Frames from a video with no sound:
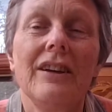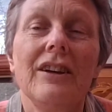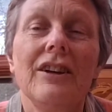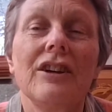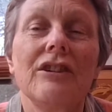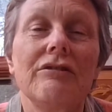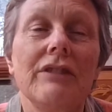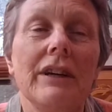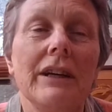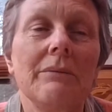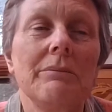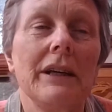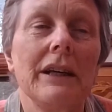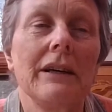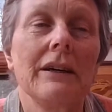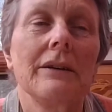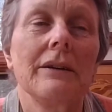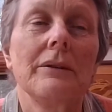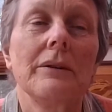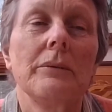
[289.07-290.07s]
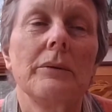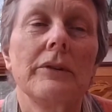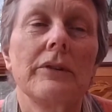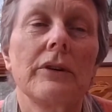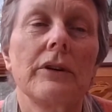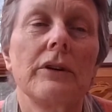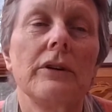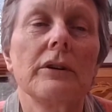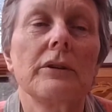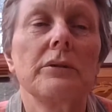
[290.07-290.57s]
A rainmaker was
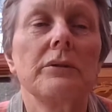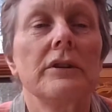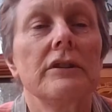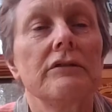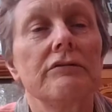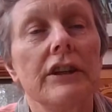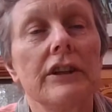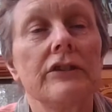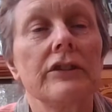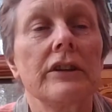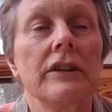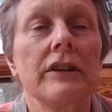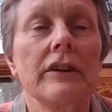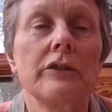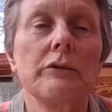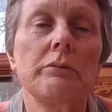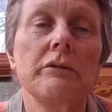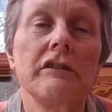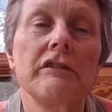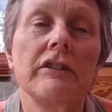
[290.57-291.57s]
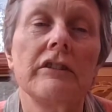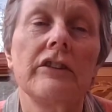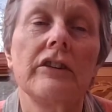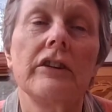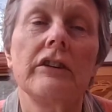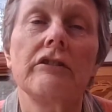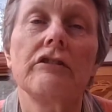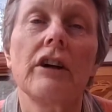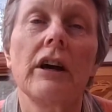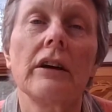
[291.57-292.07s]
called to a region
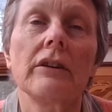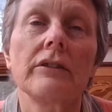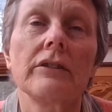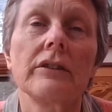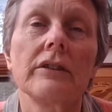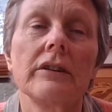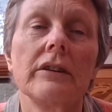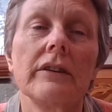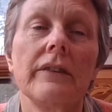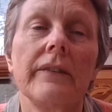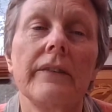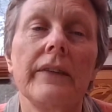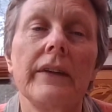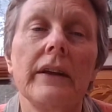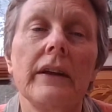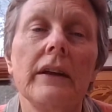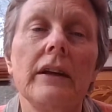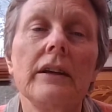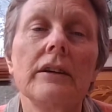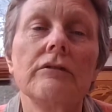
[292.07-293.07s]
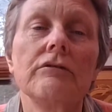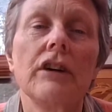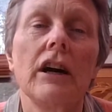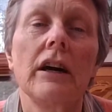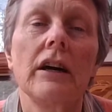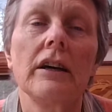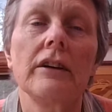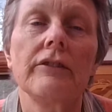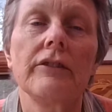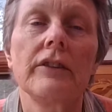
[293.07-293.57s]
experiencing drought. He
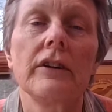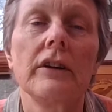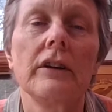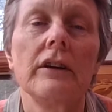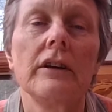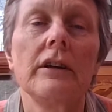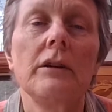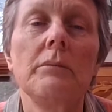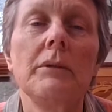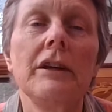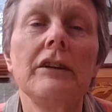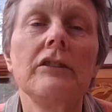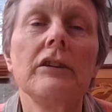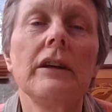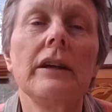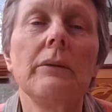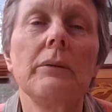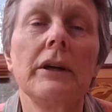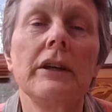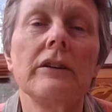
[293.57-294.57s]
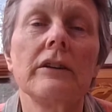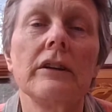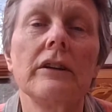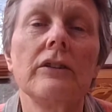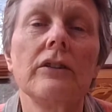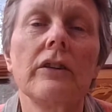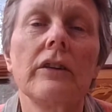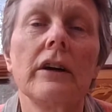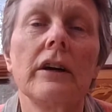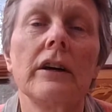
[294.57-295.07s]
arrived and immediately went
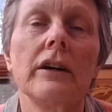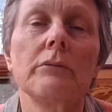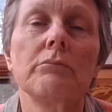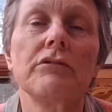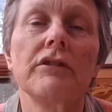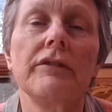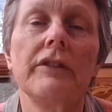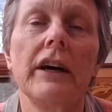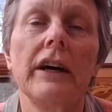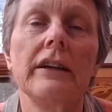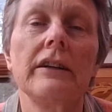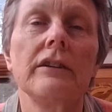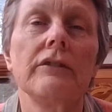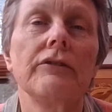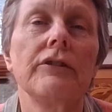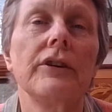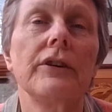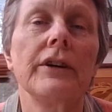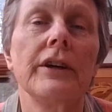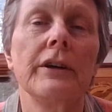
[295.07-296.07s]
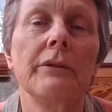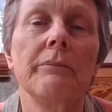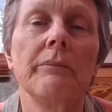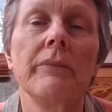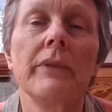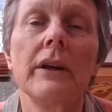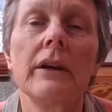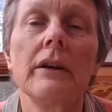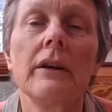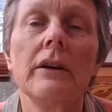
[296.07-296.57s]
into the hut provided for him,
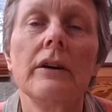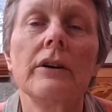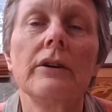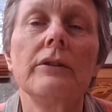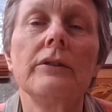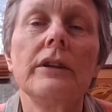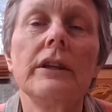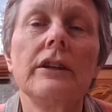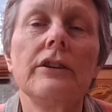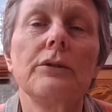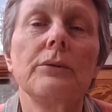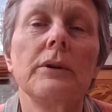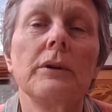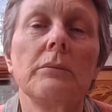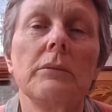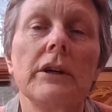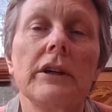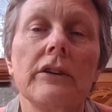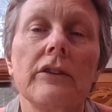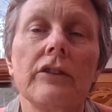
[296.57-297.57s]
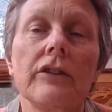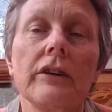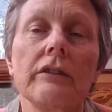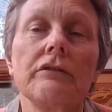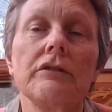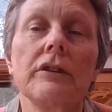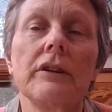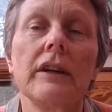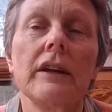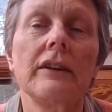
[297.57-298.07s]
only to emerge
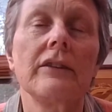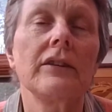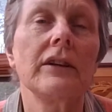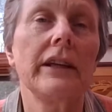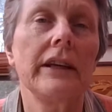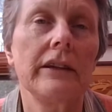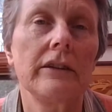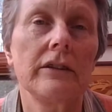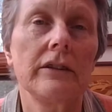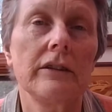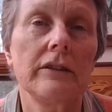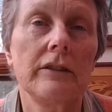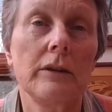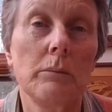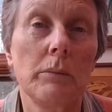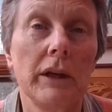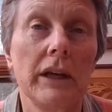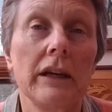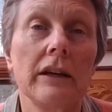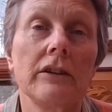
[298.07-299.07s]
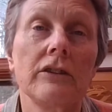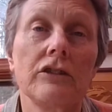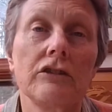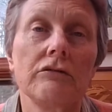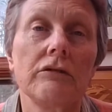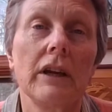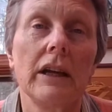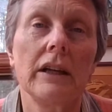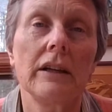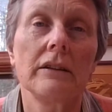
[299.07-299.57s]
several days later as it began to
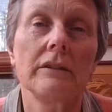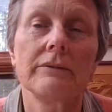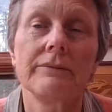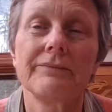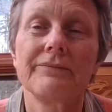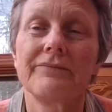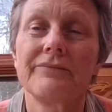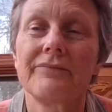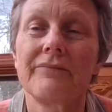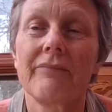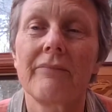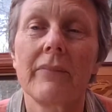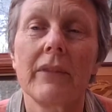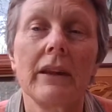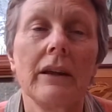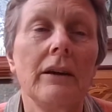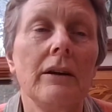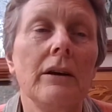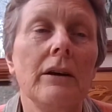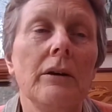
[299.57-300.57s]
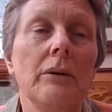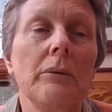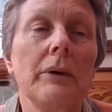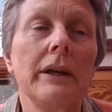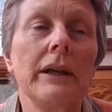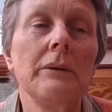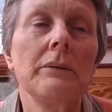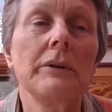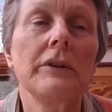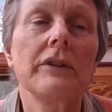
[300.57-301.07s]
rain. When
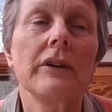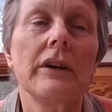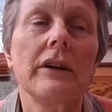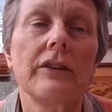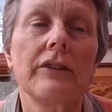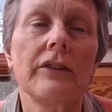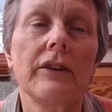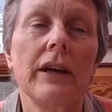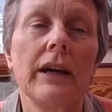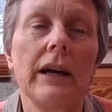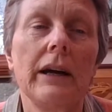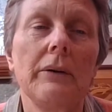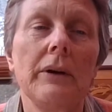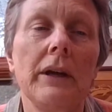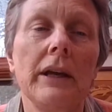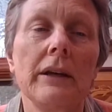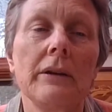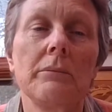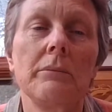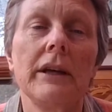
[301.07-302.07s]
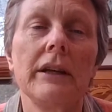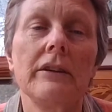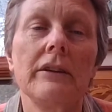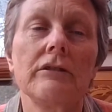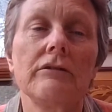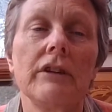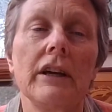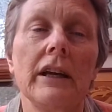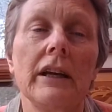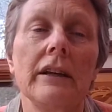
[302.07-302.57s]
he was asked how he had made the
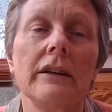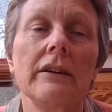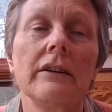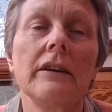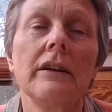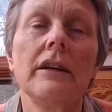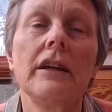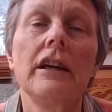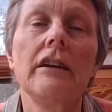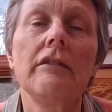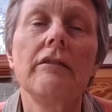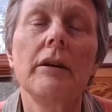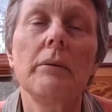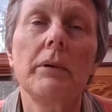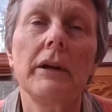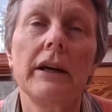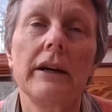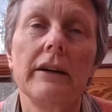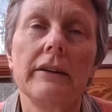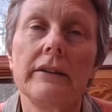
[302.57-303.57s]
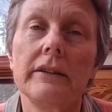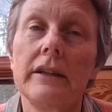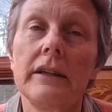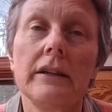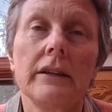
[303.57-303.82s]
rain, he replied that he